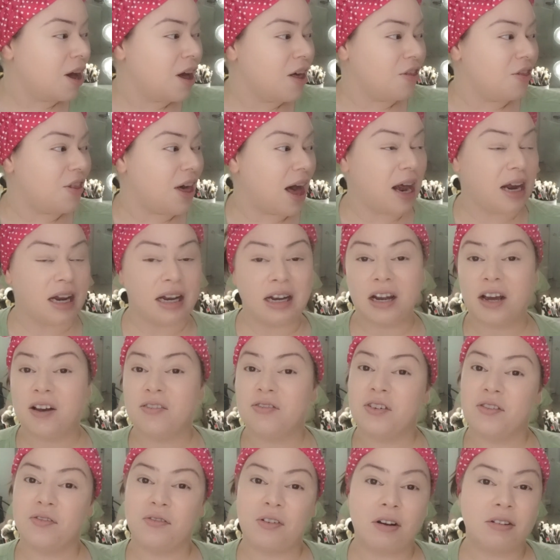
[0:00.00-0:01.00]
that
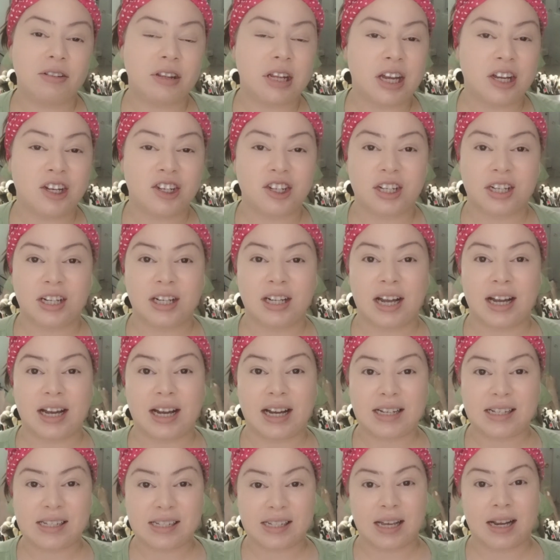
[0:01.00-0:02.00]
love the foundation. Like
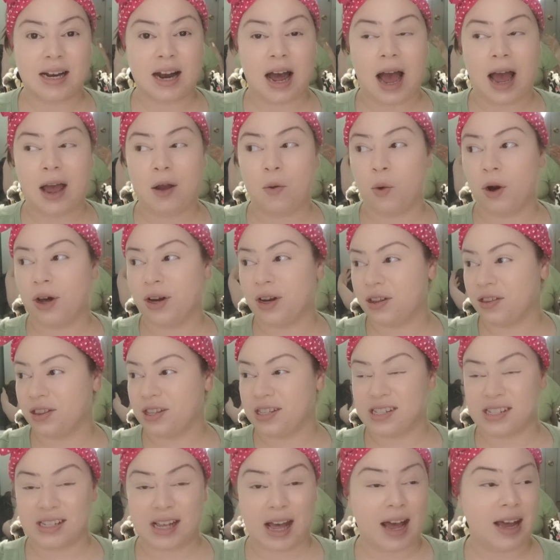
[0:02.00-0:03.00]
I said, I went on
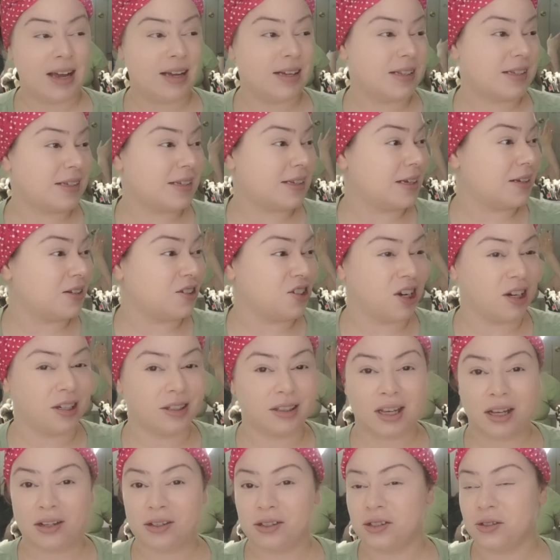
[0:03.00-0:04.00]
the sites,
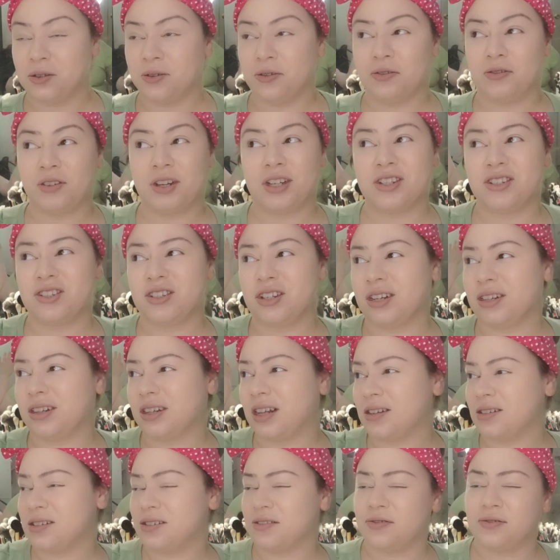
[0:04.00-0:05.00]
checked out Toofaced,
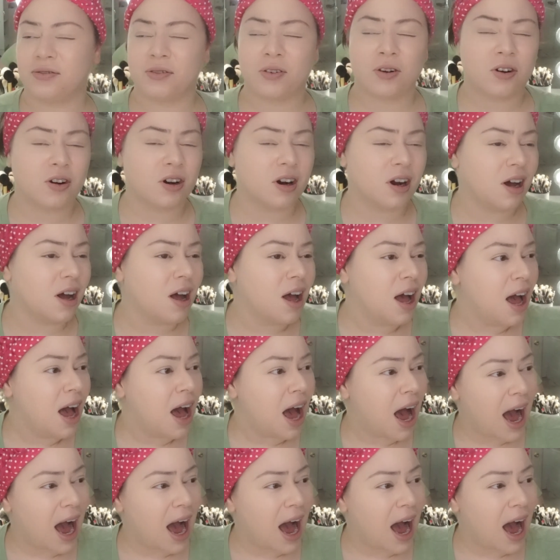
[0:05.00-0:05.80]
checked out Sephora.